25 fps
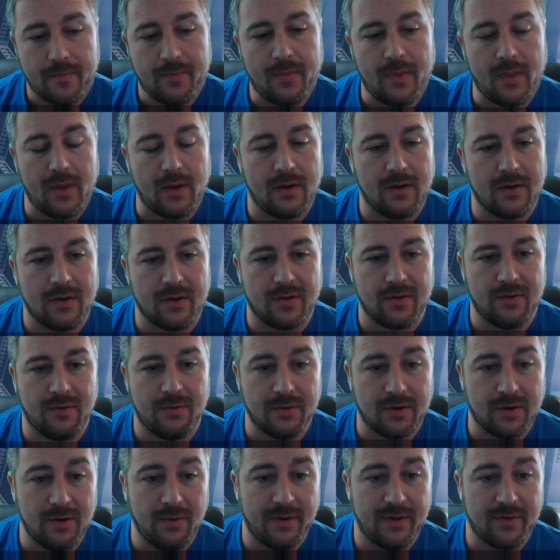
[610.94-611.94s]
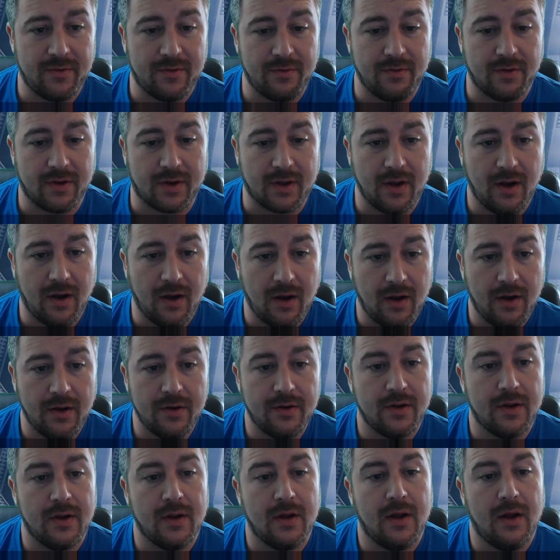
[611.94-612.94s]
So we'll go into a card.
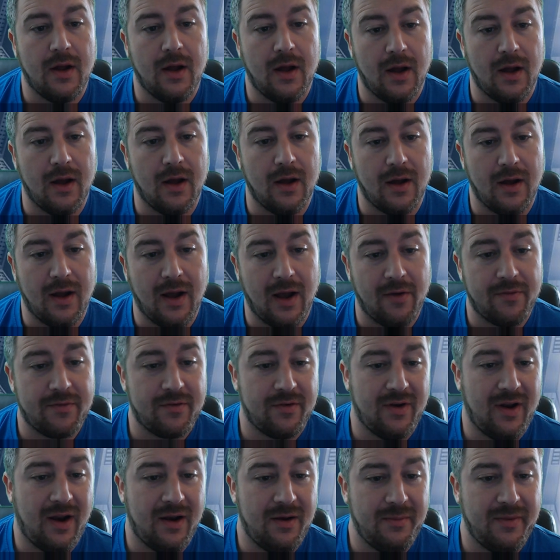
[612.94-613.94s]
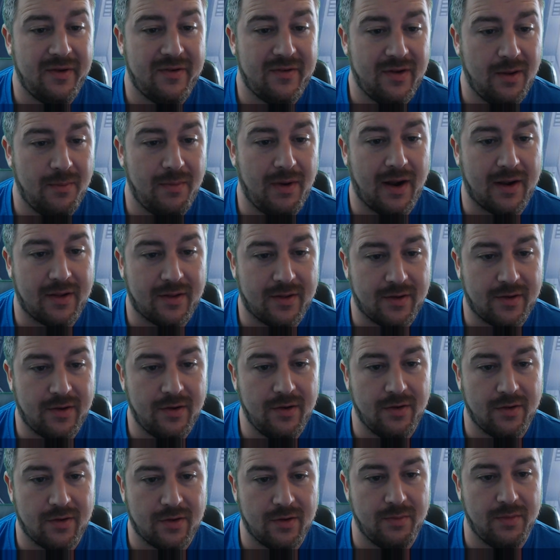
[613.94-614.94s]
After an enemy ship
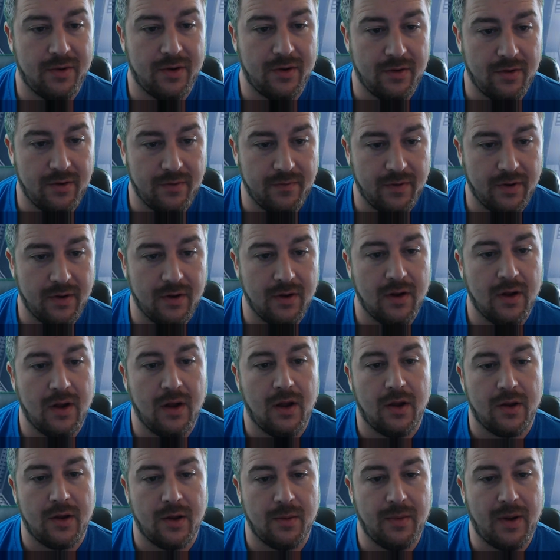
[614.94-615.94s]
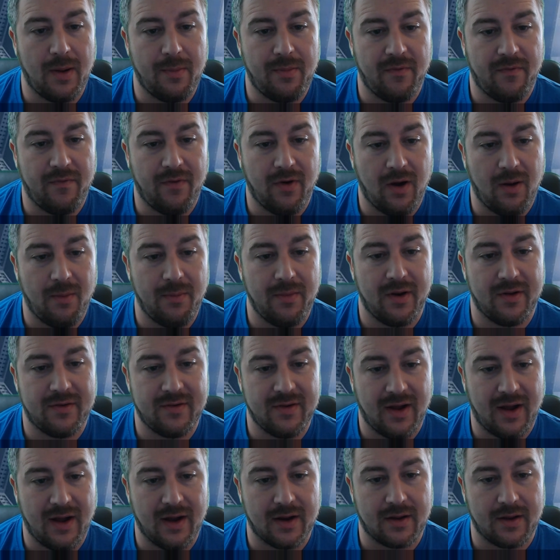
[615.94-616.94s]
executes a maneuver, you may perform an
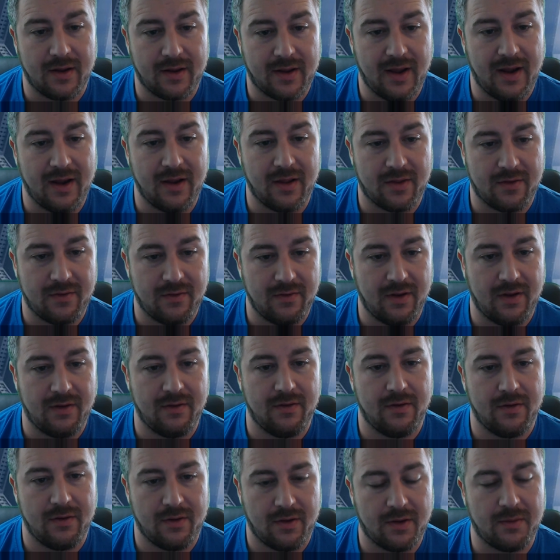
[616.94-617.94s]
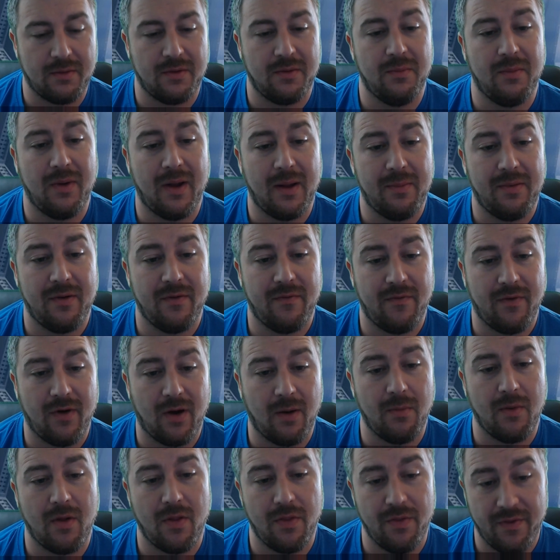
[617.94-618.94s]
attack against you may
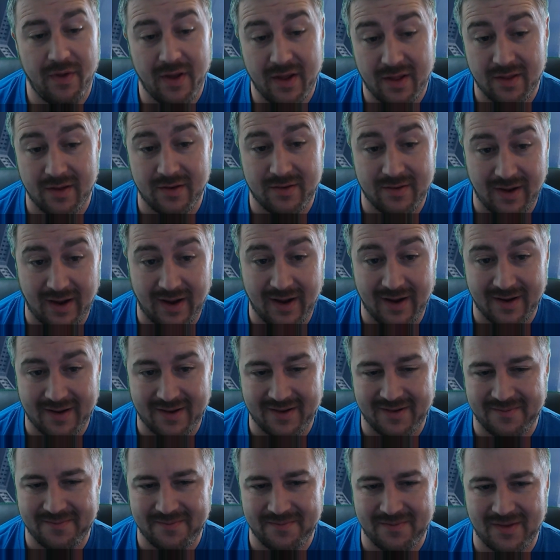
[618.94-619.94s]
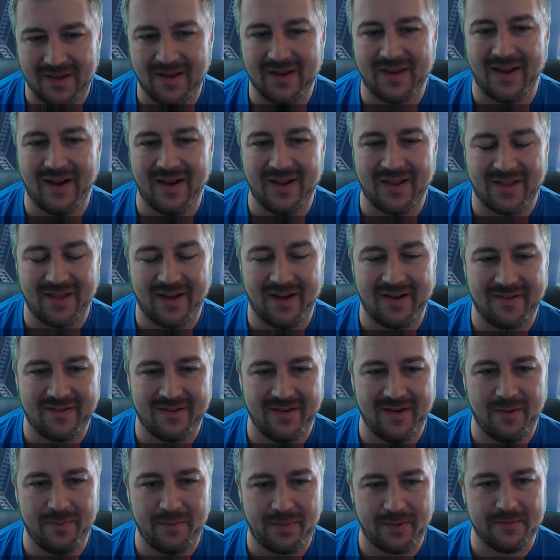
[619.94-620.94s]
perform this attack against that
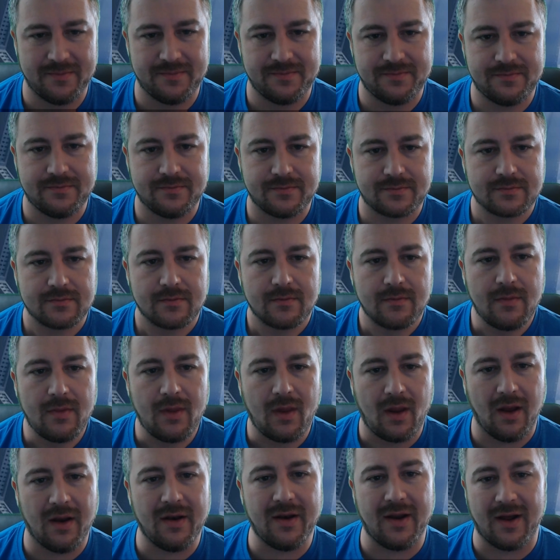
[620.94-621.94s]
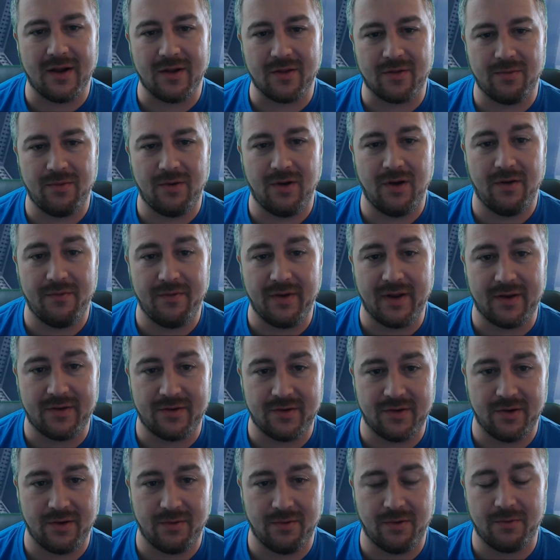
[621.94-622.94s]
ship, and that's where the
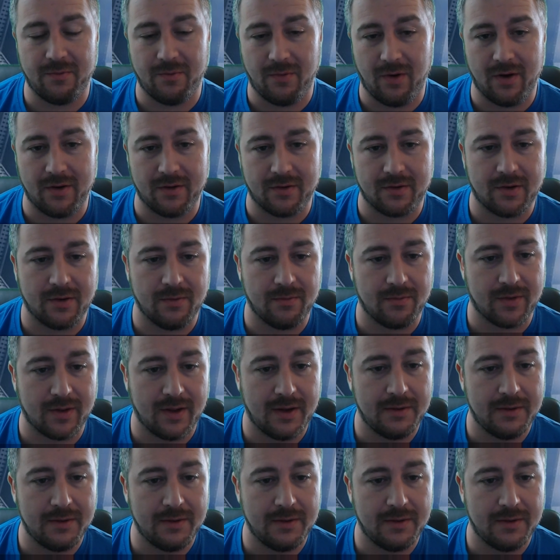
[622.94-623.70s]
2 and 1 comes in.